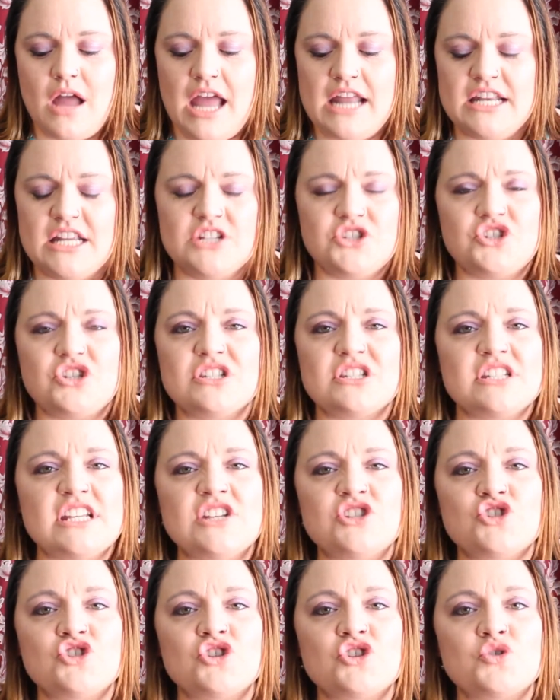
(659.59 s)
And it's
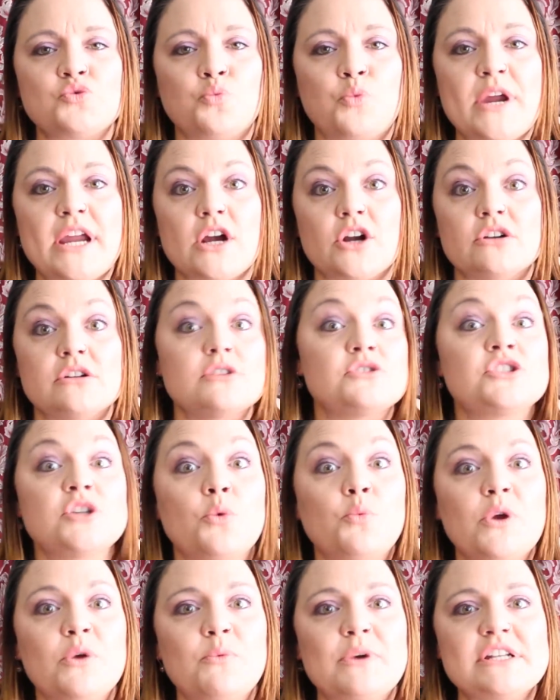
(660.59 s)
just weird.
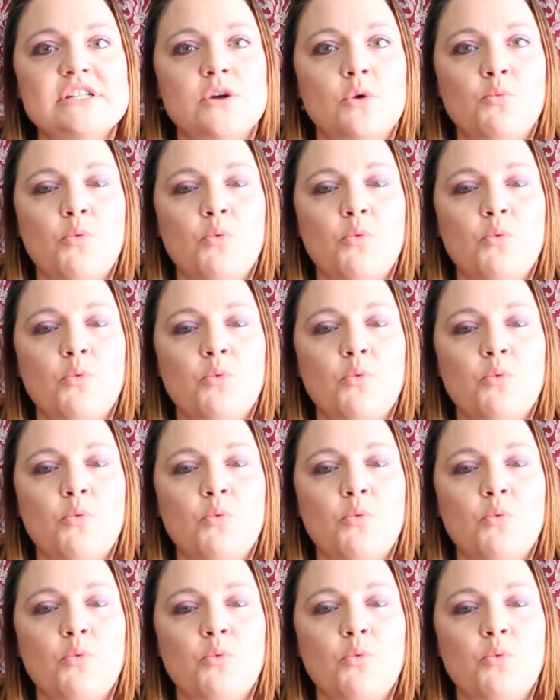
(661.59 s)
So we went to